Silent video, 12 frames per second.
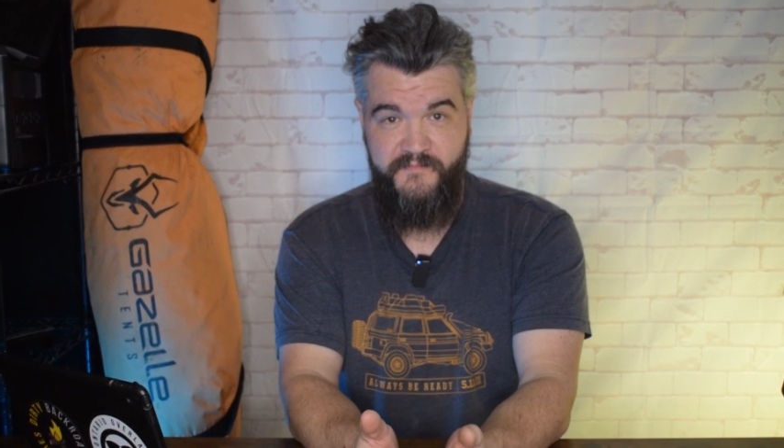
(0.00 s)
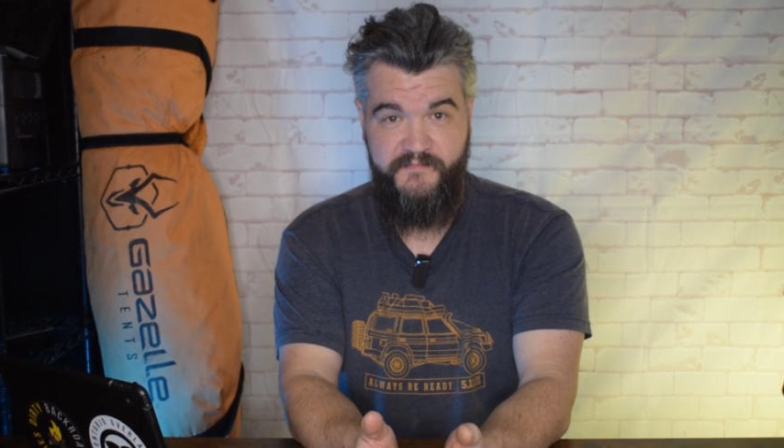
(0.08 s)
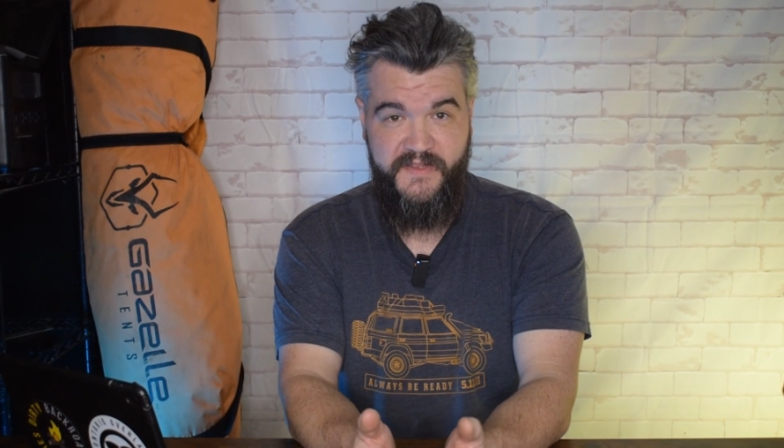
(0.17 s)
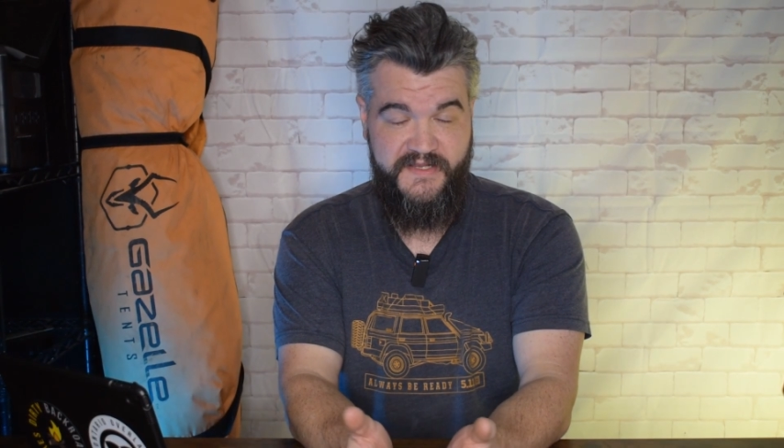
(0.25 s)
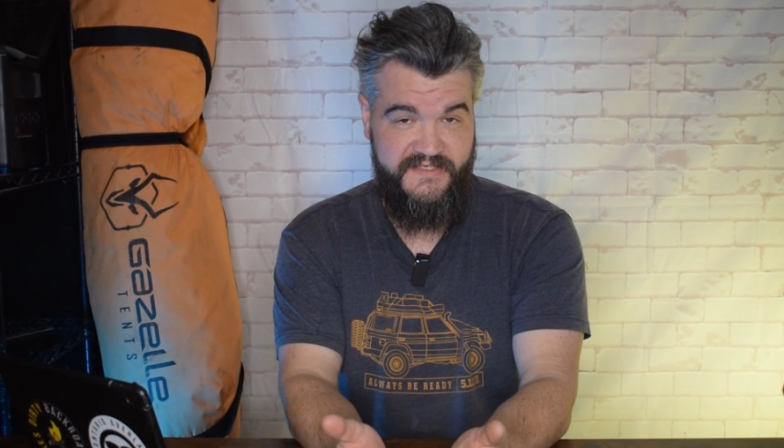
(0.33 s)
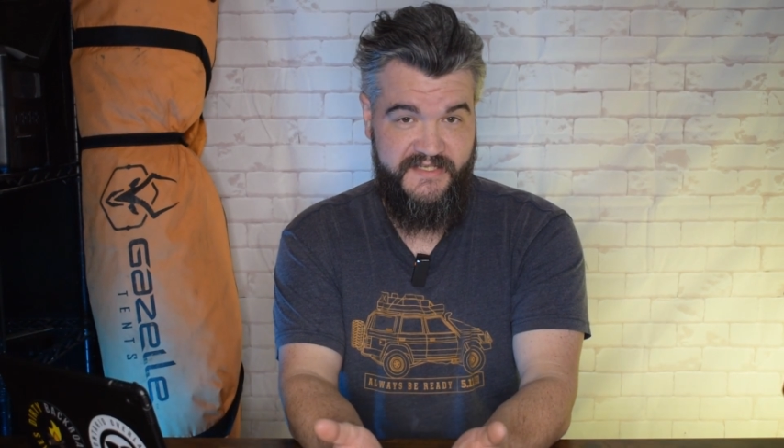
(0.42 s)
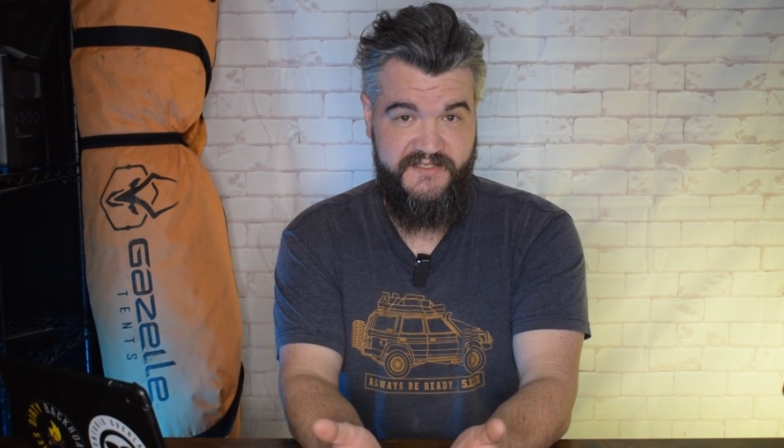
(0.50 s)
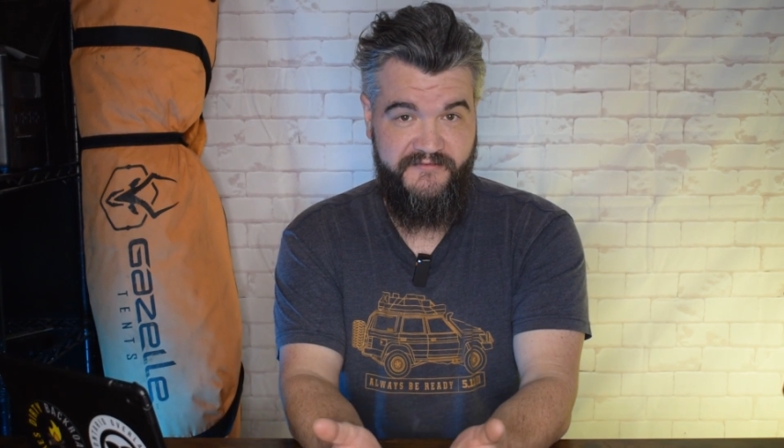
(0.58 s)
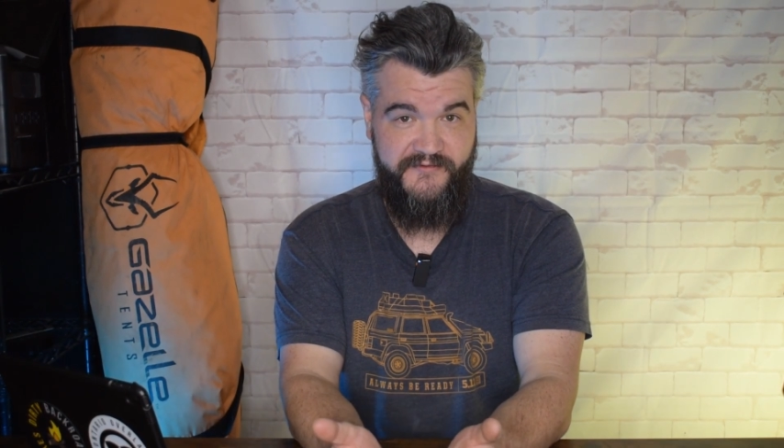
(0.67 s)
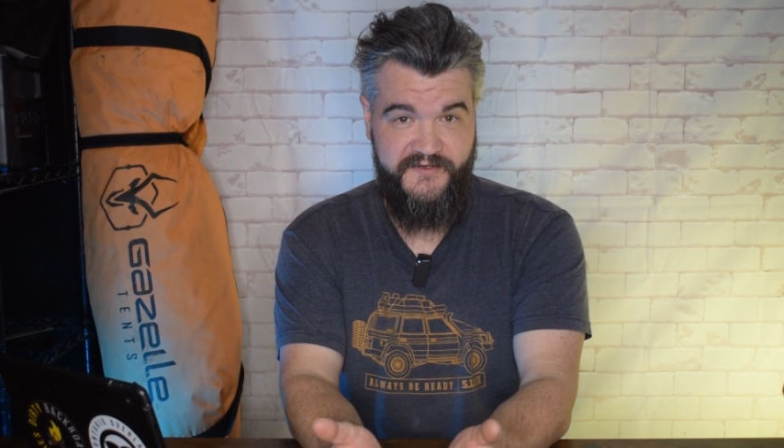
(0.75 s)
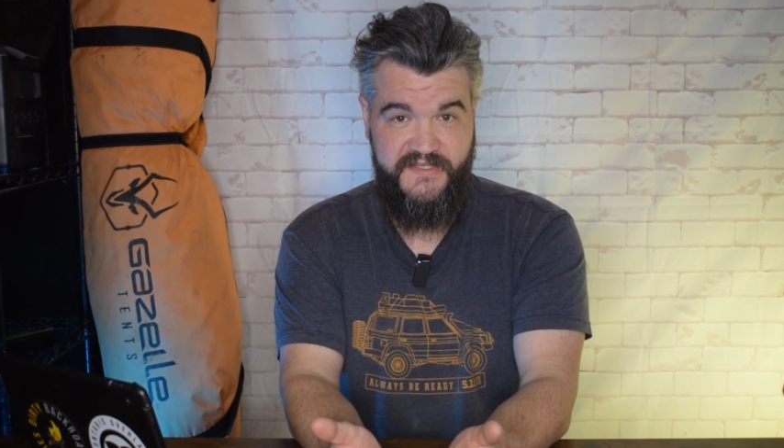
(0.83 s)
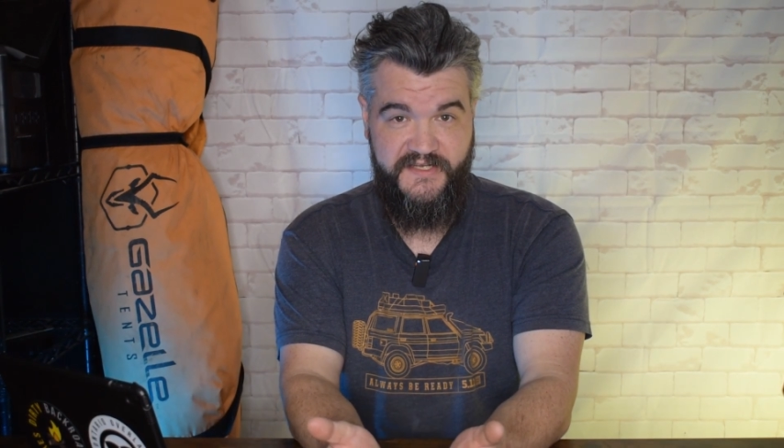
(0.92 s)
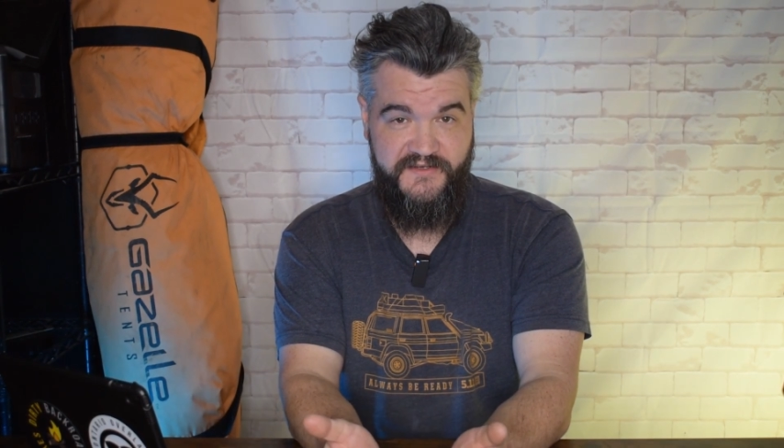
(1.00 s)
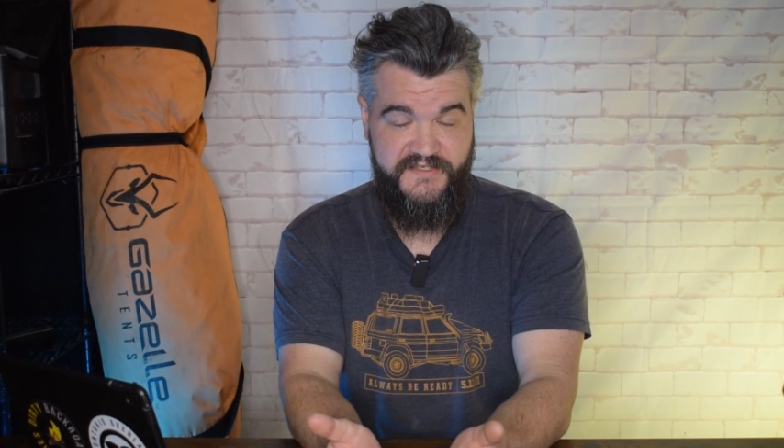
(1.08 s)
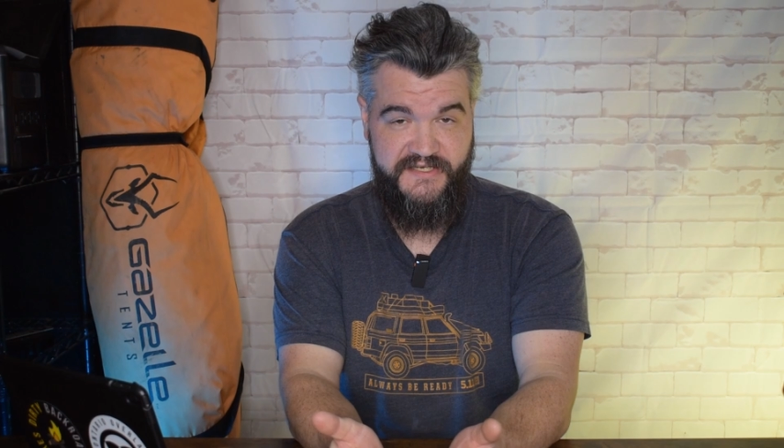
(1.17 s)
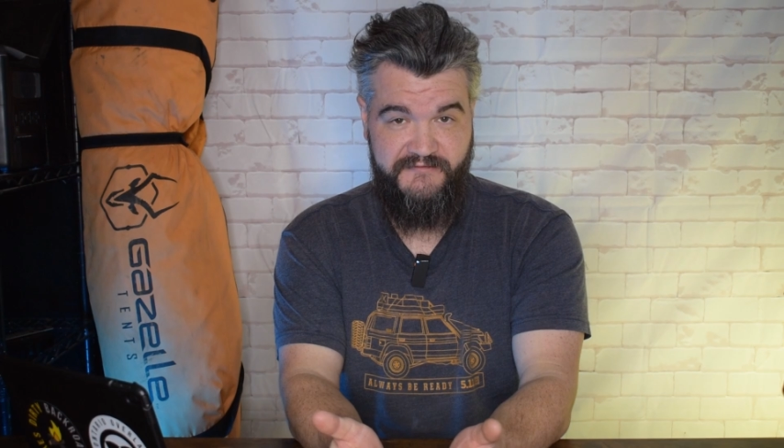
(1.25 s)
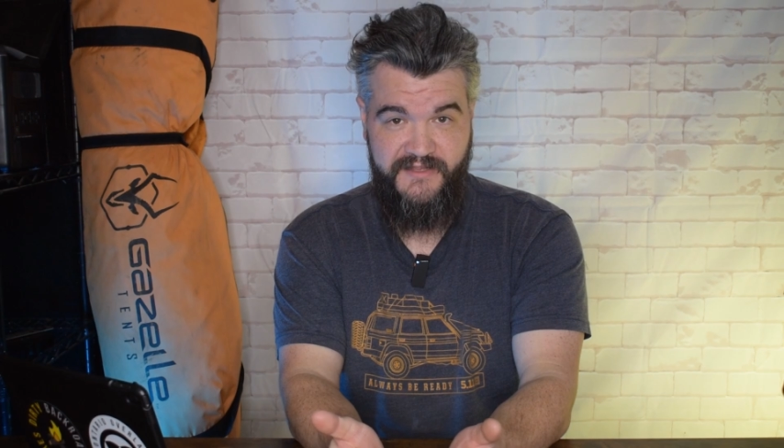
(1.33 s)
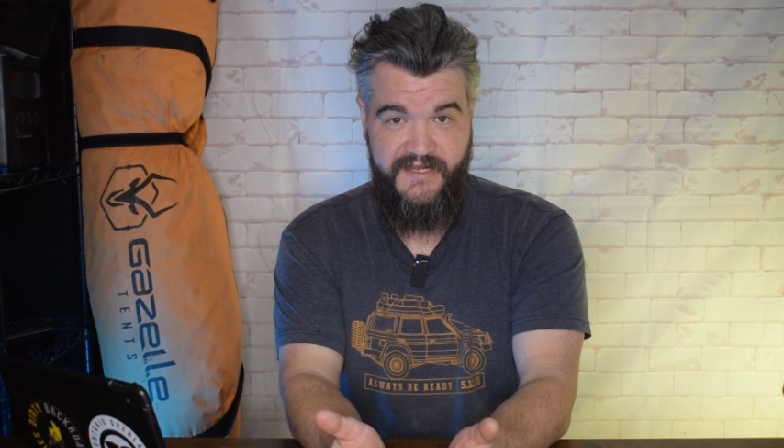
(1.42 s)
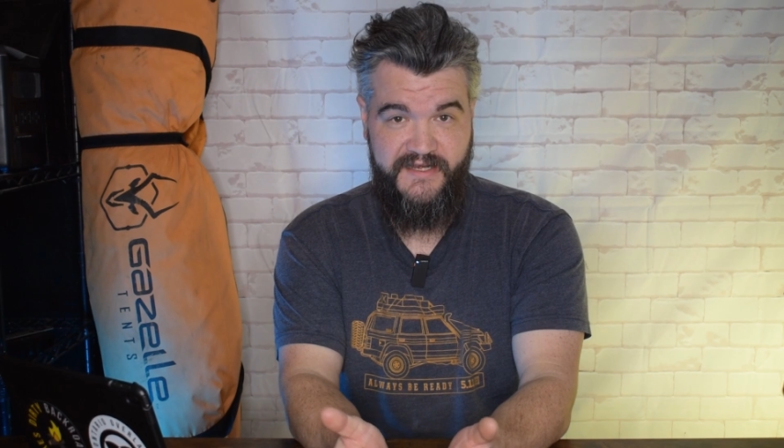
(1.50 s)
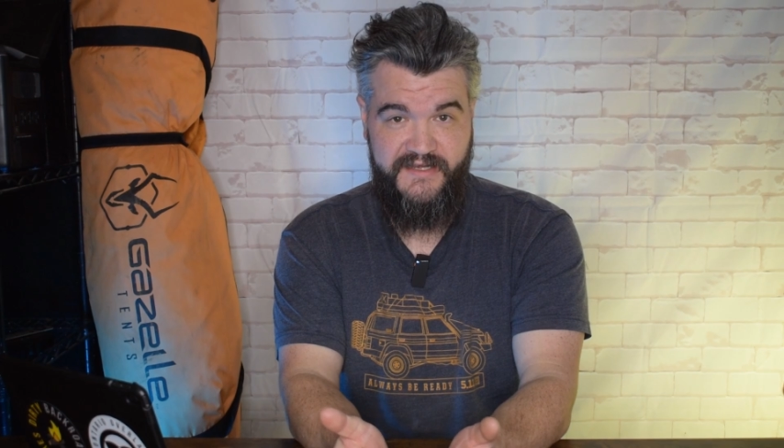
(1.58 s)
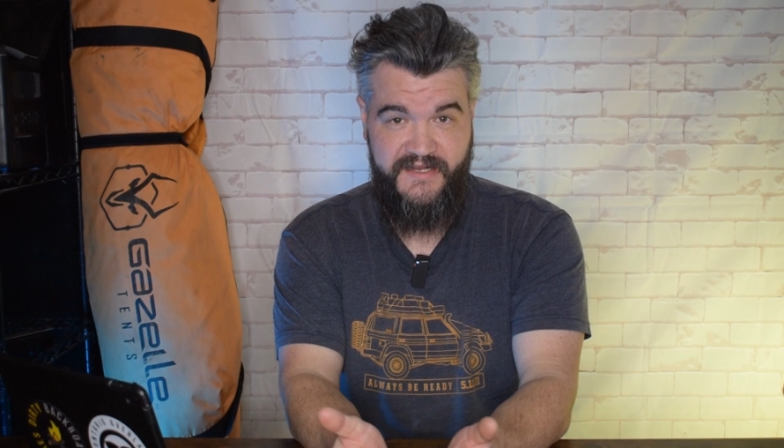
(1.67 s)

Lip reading: because that's the first thing you see related